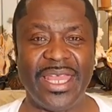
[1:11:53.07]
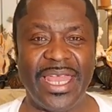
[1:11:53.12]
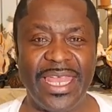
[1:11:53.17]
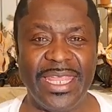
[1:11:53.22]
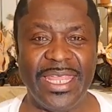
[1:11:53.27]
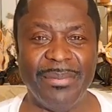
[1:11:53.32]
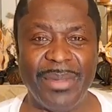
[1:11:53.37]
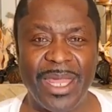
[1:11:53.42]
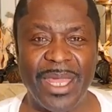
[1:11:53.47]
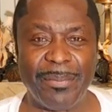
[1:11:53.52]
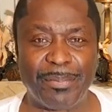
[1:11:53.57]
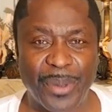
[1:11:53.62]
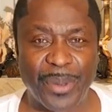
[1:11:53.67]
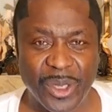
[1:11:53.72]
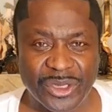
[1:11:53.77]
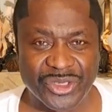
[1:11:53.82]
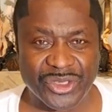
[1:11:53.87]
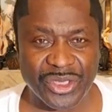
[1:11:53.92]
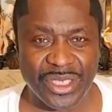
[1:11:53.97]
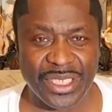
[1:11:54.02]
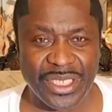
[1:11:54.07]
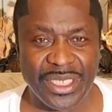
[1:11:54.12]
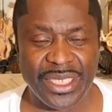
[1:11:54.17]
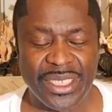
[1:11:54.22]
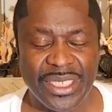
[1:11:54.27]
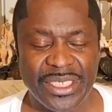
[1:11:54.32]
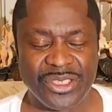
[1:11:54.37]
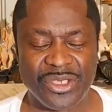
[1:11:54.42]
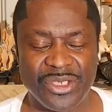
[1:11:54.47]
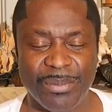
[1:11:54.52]
Amen. Personally,
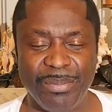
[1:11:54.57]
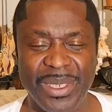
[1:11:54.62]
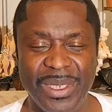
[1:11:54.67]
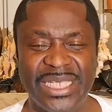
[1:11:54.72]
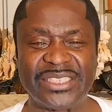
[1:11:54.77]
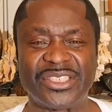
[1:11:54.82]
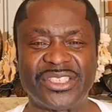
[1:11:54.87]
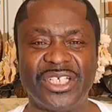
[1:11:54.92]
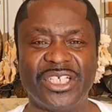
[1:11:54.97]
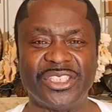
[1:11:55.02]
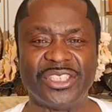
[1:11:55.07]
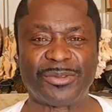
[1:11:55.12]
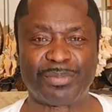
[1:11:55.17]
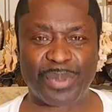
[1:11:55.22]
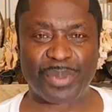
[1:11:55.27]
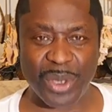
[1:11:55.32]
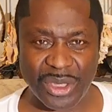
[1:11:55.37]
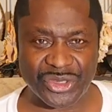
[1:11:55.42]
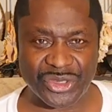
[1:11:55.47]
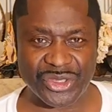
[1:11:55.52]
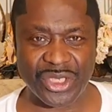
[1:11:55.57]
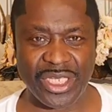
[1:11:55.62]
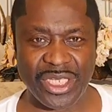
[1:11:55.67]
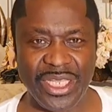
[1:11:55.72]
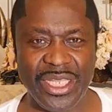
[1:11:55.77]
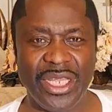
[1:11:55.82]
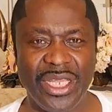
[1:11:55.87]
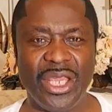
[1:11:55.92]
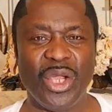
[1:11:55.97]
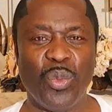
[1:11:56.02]
to bless us
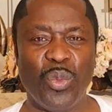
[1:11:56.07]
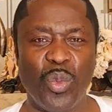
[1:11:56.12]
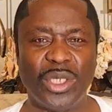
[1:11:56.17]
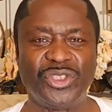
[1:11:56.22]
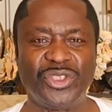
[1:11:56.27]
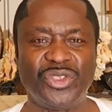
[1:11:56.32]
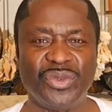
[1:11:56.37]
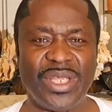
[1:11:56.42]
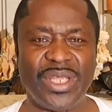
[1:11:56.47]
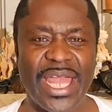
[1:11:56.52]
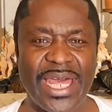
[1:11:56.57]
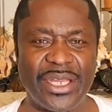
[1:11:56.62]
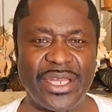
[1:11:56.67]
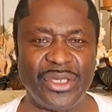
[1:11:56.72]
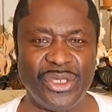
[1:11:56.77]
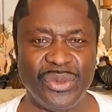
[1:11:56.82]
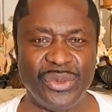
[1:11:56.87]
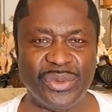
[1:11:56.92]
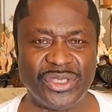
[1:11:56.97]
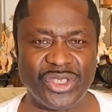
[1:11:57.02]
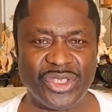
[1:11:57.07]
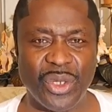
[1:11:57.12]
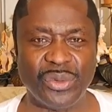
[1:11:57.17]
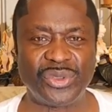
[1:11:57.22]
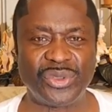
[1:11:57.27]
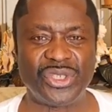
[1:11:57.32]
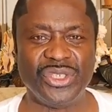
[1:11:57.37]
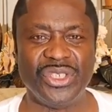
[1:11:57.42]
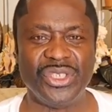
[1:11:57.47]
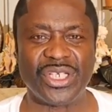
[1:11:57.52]
personally, what you got to do is go
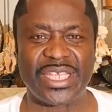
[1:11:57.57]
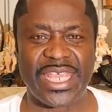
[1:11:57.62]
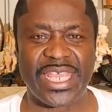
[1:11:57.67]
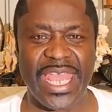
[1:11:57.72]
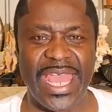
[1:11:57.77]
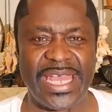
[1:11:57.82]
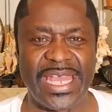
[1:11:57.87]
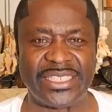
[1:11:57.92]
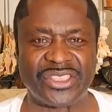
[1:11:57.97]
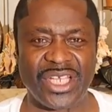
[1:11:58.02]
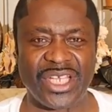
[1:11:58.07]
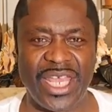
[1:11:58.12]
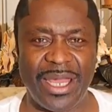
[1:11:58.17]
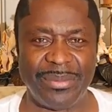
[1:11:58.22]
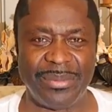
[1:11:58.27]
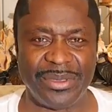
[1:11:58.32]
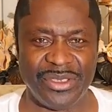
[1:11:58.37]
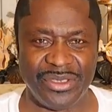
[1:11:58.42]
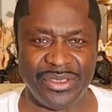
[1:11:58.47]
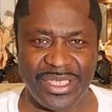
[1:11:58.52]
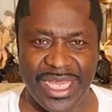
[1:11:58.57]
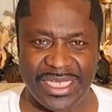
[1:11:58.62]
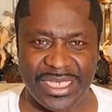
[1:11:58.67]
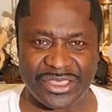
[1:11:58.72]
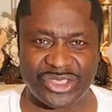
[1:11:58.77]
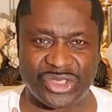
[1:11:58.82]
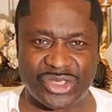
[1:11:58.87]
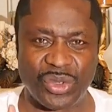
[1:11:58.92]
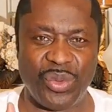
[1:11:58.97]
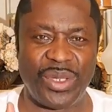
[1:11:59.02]
to your Cash App. You got to
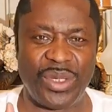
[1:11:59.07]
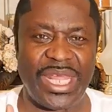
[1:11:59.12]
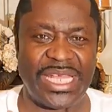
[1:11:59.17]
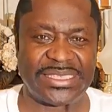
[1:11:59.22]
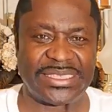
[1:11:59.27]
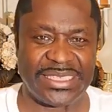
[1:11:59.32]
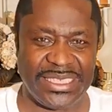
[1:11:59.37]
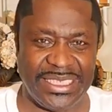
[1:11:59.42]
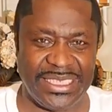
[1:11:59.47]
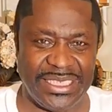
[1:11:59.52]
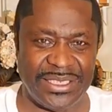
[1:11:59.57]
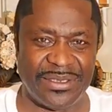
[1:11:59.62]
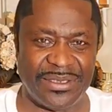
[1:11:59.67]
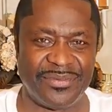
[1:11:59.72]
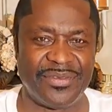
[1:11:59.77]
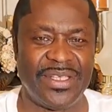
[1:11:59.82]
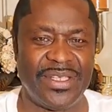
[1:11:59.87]
sow it as a gift.